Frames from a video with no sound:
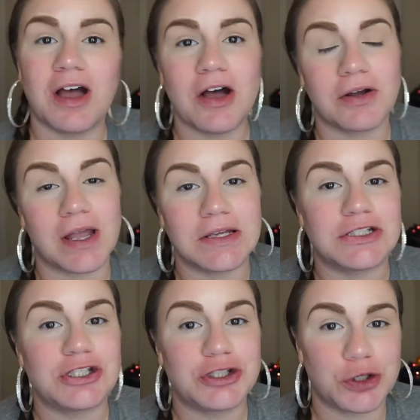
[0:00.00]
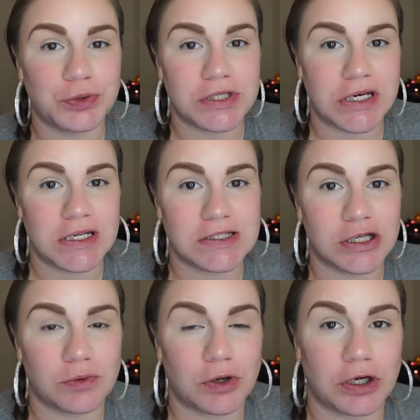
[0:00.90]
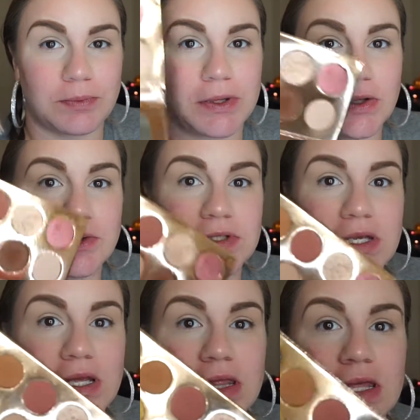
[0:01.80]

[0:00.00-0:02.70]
Okay, so today's look, we're going to be using